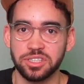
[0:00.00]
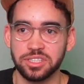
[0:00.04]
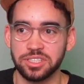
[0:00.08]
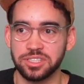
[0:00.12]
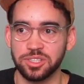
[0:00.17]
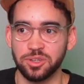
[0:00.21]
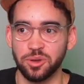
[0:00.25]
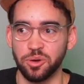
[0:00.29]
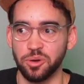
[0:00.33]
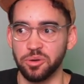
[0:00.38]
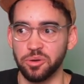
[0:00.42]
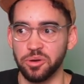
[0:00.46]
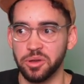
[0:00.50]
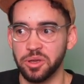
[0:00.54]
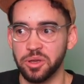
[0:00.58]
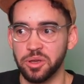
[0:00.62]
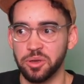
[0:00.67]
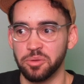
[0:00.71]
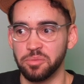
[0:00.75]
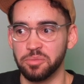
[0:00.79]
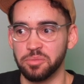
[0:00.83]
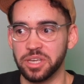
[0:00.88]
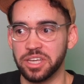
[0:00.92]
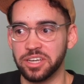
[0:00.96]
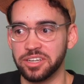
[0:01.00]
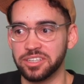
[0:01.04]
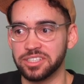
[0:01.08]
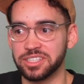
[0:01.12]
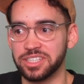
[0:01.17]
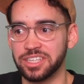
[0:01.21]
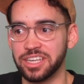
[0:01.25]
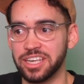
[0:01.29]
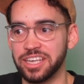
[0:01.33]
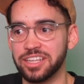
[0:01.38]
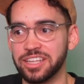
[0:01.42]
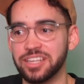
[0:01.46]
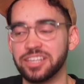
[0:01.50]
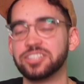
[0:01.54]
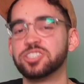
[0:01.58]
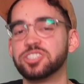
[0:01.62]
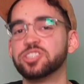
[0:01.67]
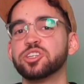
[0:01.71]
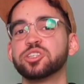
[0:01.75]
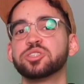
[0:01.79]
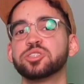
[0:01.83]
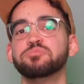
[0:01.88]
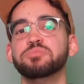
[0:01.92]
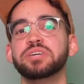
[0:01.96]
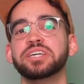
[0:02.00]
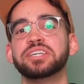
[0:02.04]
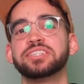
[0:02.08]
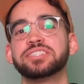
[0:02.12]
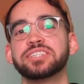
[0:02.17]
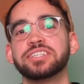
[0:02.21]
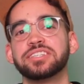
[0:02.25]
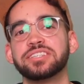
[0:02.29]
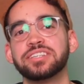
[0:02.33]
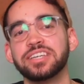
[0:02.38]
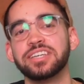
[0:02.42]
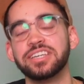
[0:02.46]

So because it just makes it